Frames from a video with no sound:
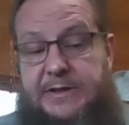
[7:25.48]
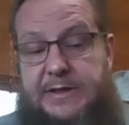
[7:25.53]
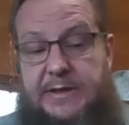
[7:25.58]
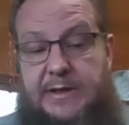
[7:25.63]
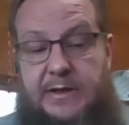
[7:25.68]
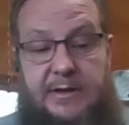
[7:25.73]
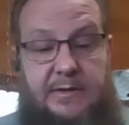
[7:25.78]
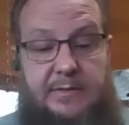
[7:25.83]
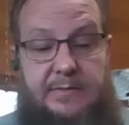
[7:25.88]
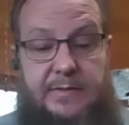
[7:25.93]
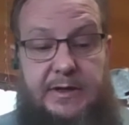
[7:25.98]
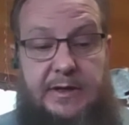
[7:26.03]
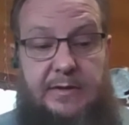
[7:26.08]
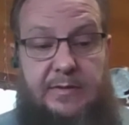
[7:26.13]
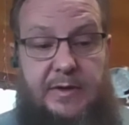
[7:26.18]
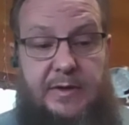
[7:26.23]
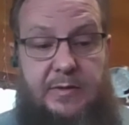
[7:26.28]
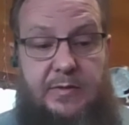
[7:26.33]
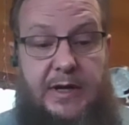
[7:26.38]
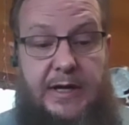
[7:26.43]
So,
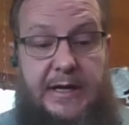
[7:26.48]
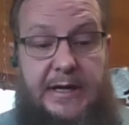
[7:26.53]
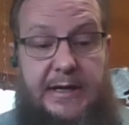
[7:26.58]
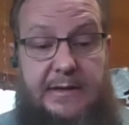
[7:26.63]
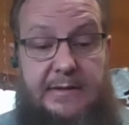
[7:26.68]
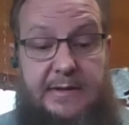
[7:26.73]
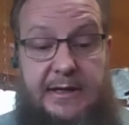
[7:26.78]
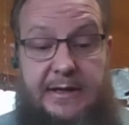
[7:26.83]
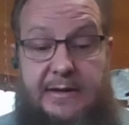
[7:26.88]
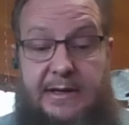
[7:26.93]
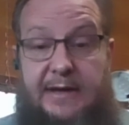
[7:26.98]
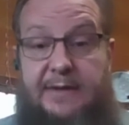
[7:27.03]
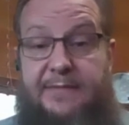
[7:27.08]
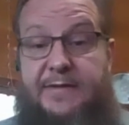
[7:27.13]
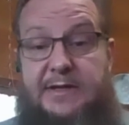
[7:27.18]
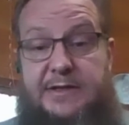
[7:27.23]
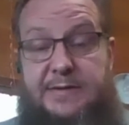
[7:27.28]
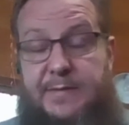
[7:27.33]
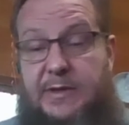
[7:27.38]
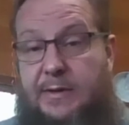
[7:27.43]
if
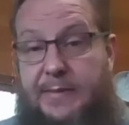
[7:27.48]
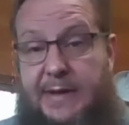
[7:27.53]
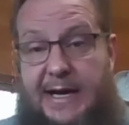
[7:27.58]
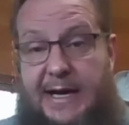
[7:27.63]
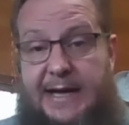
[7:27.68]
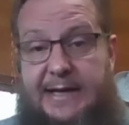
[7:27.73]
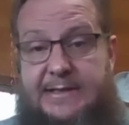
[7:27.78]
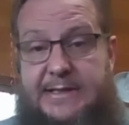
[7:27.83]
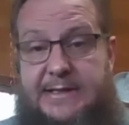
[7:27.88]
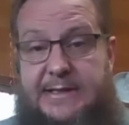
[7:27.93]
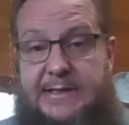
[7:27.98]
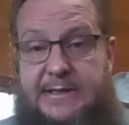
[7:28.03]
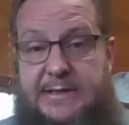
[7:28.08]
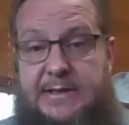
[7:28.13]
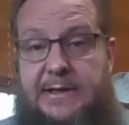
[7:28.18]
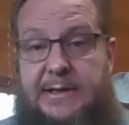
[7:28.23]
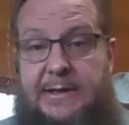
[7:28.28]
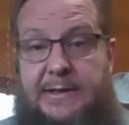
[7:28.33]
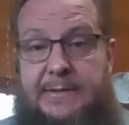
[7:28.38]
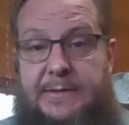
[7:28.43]
this bill passes,
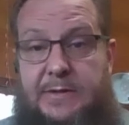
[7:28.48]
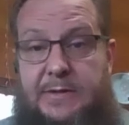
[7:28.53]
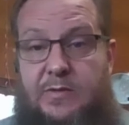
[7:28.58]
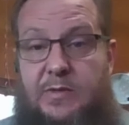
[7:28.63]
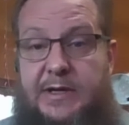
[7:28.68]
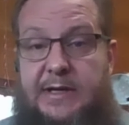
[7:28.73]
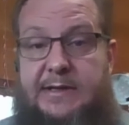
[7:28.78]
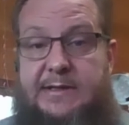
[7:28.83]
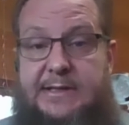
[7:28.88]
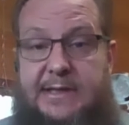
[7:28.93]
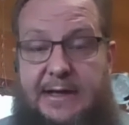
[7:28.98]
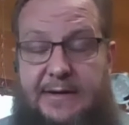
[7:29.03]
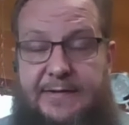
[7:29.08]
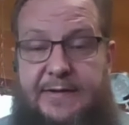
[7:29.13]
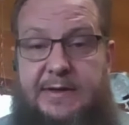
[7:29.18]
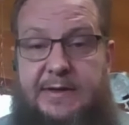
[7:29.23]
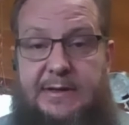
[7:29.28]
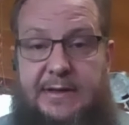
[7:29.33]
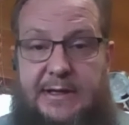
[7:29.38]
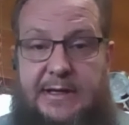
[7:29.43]
we
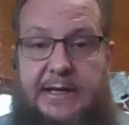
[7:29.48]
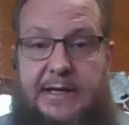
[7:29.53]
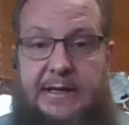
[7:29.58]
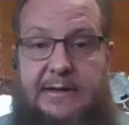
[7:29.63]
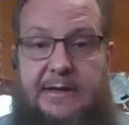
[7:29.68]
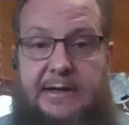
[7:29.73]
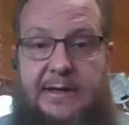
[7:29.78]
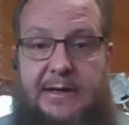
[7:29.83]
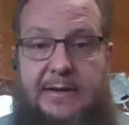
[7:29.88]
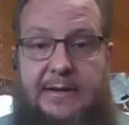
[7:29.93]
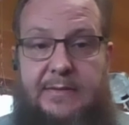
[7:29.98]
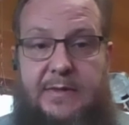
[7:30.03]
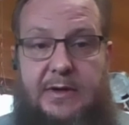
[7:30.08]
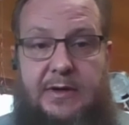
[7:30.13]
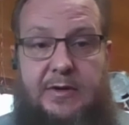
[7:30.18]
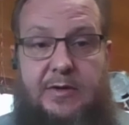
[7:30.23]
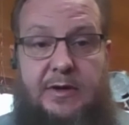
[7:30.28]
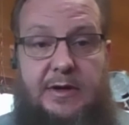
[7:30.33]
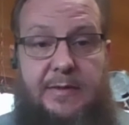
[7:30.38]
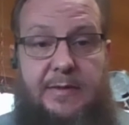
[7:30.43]
definitely
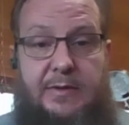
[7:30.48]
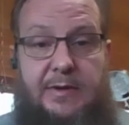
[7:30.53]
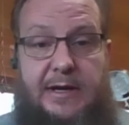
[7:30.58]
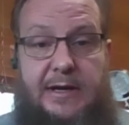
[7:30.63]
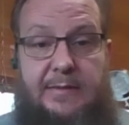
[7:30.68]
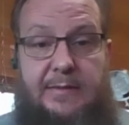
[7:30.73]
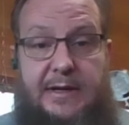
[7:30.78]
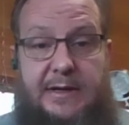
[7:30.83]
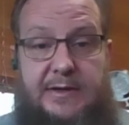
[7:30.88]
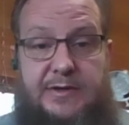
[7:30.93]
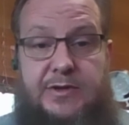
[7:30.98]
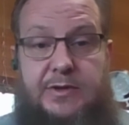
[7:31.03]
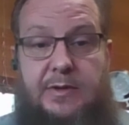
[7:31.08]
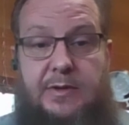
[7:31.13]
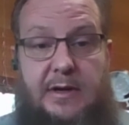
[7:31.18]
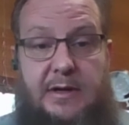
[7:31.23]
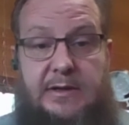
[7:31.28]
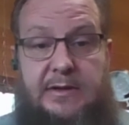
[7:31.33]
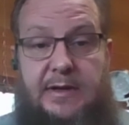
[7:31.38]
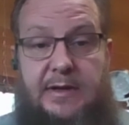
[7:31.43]
are going to be recommending to
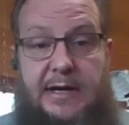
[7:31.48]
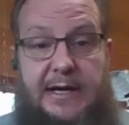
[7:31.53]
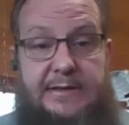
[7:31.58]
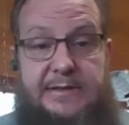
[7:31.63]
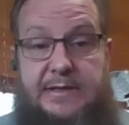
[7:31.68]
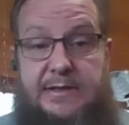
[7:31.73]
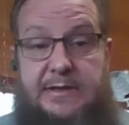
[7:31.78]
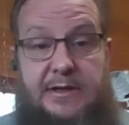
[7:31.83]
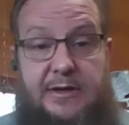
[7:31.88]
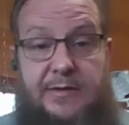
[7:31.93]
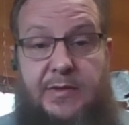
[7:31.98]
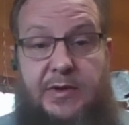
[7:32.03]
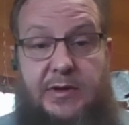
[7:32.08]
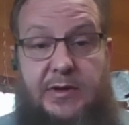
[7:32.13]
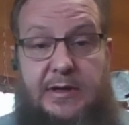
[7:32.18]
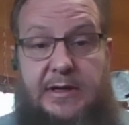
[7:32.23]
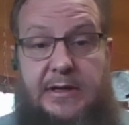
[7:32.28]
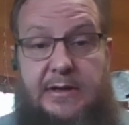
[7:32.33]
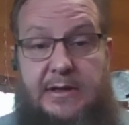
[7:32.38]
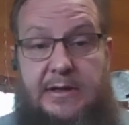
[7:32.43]
our clients and the
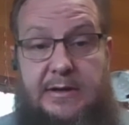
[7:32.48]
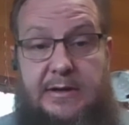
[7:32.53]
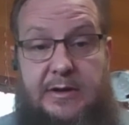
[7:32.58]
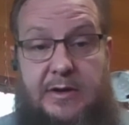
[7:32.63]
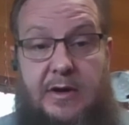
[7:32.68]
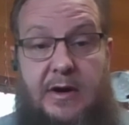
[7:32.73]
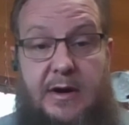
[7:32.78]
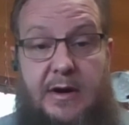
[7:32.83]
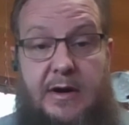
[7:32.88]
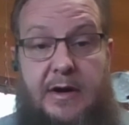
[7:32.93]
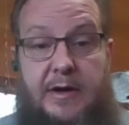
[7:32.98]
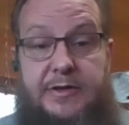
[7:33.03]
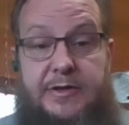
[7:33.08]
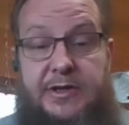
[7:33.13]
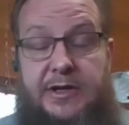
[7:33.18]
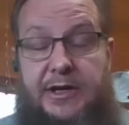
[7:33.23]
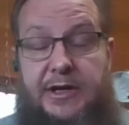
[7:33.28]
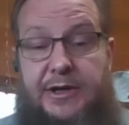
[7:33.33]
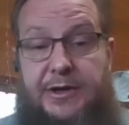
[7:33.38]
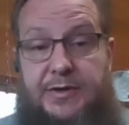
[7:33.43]
community at large
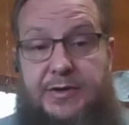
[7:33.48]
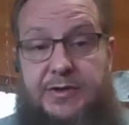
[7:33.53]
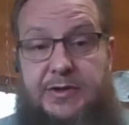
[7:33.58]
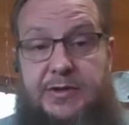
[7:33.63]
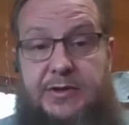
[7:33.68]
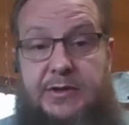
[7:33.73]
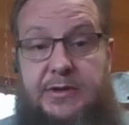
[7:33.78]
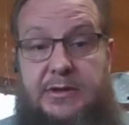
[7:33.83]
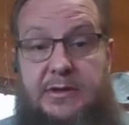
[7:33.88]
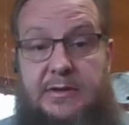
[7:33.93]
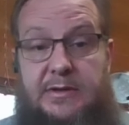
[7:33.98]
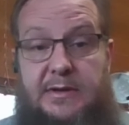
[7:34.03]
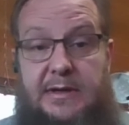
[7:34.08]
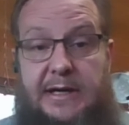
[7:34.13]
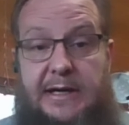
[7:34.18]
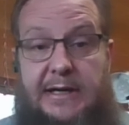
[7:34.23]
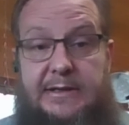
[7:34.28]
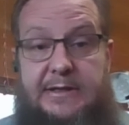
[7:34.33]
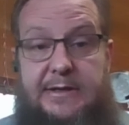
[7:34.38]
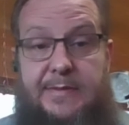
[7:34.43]
to
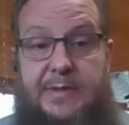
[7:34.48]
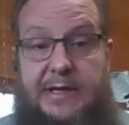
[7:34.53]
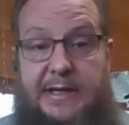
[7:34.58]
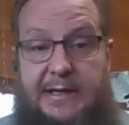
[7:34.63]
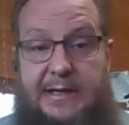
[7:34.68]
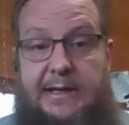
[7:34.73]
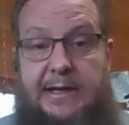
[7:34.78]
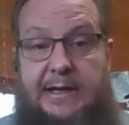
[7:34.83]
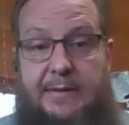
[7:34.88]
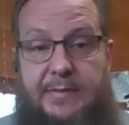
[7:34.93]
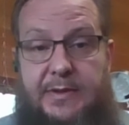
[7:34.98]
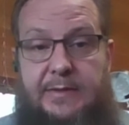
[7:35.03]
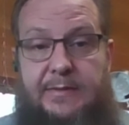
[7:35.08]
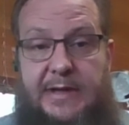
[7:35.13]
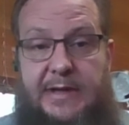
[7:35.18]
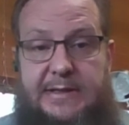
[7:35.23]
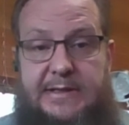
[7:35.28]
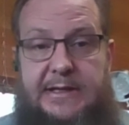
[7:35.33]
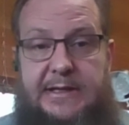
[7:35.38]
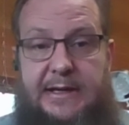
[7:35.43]
begin
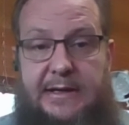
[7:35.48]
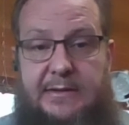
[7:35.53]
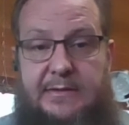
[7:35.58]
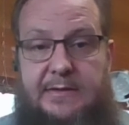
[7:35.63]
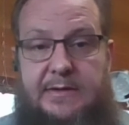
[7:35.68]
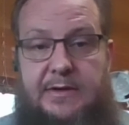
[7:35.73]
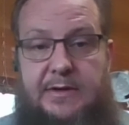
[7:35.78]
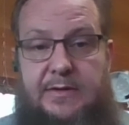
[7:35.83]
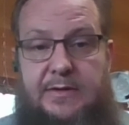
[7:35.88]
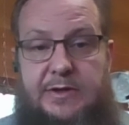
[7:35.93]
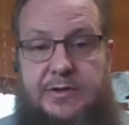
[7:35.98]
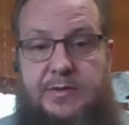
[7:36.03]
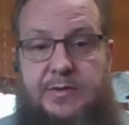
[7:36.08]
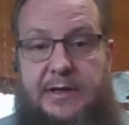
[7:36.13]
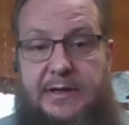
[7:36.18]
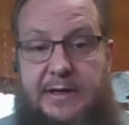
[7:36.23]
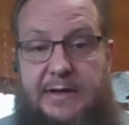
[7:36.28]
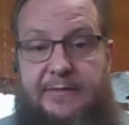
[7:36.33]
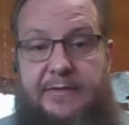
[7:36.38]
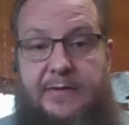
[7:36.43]
implementing, these
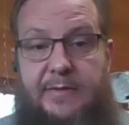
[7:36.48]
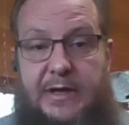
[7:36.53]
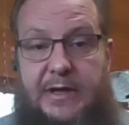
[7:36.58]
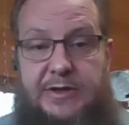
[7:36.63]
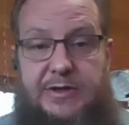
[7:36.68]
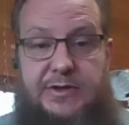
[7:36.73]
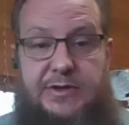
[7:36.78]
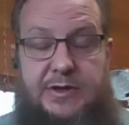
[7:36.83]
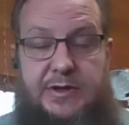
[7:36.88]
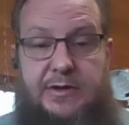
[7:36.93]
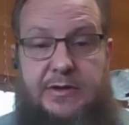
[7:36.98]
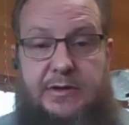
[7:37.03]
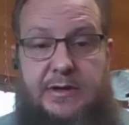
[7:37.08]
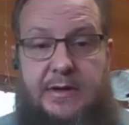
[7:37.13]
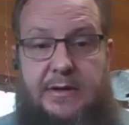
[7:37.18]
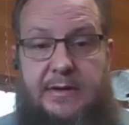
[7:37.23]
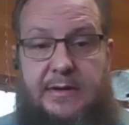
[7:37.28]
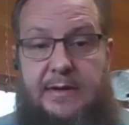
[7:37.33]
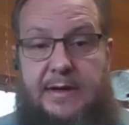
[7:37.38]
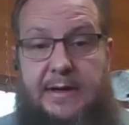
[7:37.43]
written information
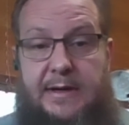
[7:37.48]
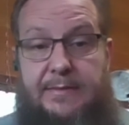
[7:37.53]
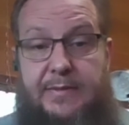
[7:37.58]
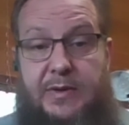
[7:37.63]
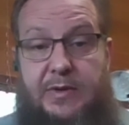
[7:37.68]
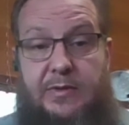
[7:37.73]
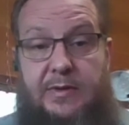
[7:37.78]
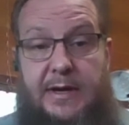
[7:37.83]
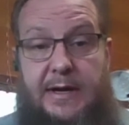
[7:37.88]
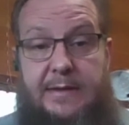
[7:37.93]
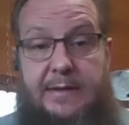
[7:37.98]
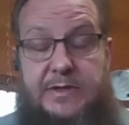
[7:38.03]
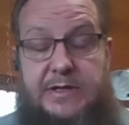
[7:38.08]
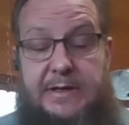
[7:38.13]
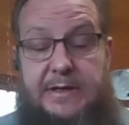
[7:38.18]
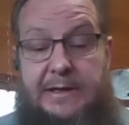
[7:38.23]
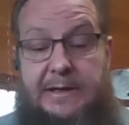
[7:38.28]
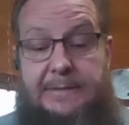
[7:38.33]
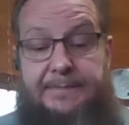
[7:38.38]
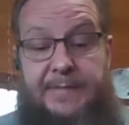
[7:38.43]
security programs.
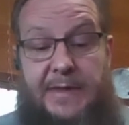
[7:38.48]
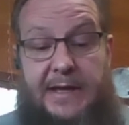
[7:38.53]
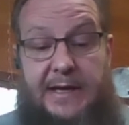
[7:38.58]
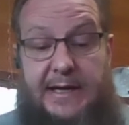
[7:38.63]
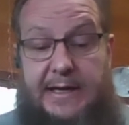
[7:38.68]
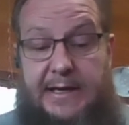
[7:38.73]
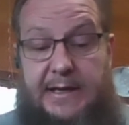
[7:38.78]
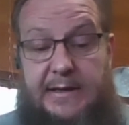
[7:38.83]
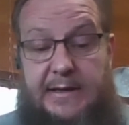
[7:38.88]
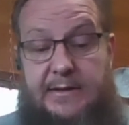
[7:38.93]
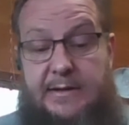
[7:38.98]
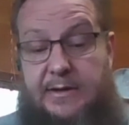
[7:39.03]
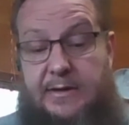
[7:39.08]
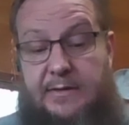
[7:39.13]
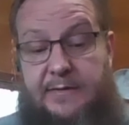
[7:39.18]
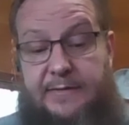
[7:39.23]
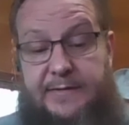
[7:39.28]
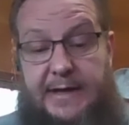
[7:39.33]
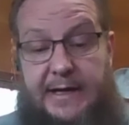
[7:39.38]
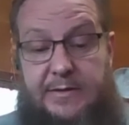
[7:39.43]
And,
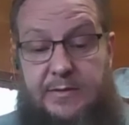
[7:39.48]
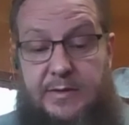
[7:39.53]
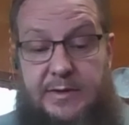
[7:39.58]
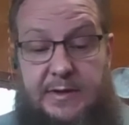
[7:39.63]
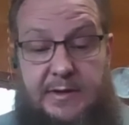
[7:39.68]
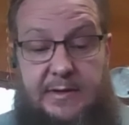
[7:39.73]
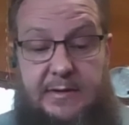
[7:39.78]
in fact,